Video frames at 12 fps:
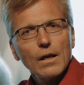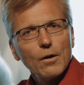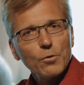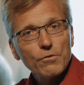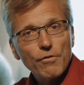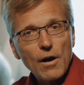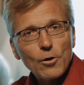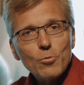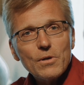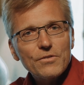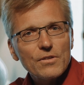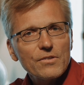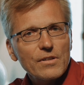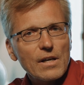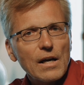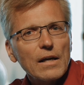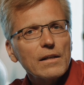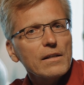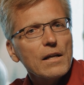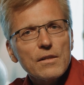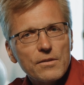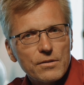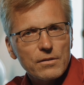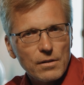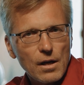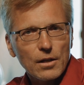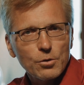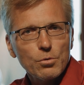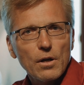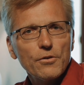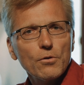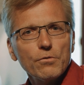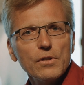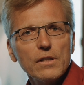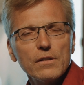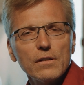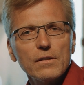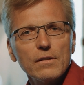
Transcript: Why is it so important just now?